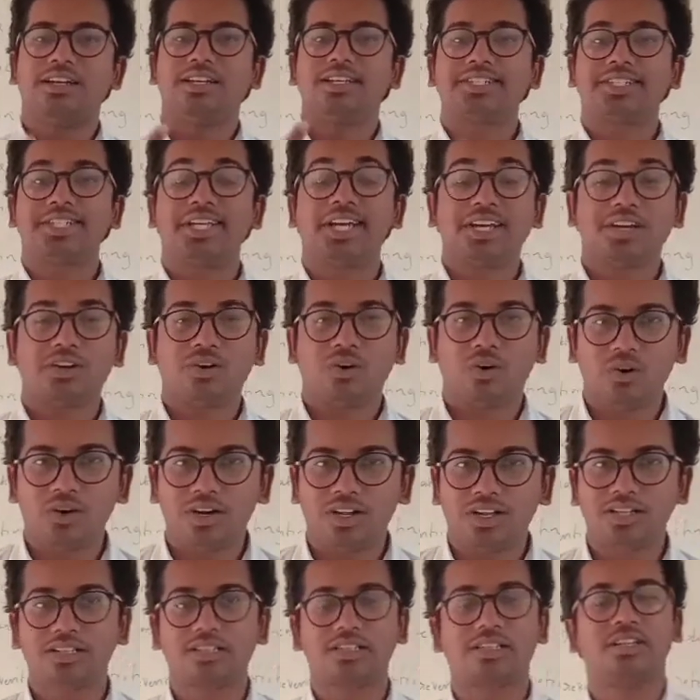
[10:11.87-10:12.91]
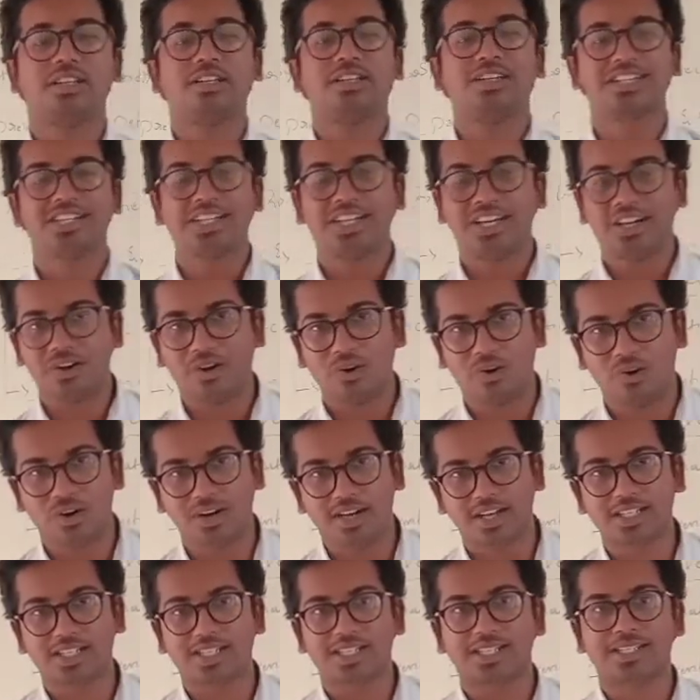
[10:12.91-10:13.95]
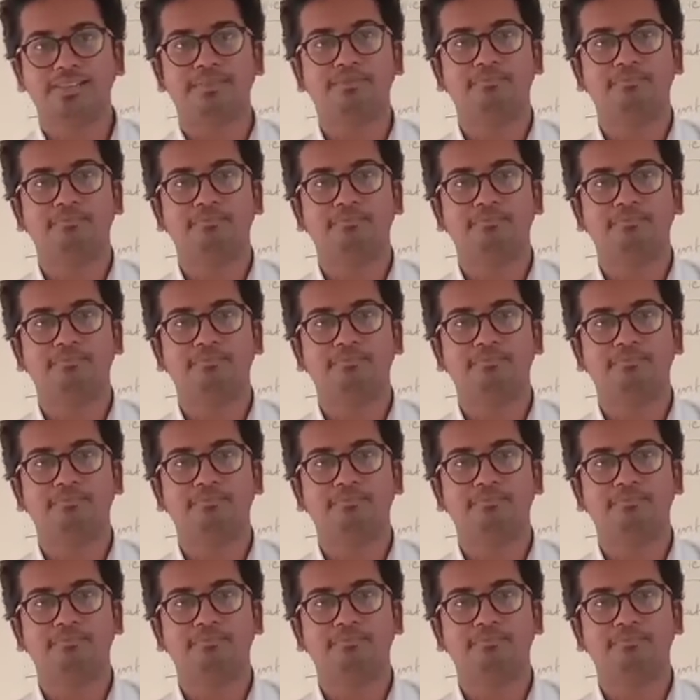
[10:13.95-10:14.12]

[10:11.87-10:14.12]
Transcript: stakeholders, shareholders,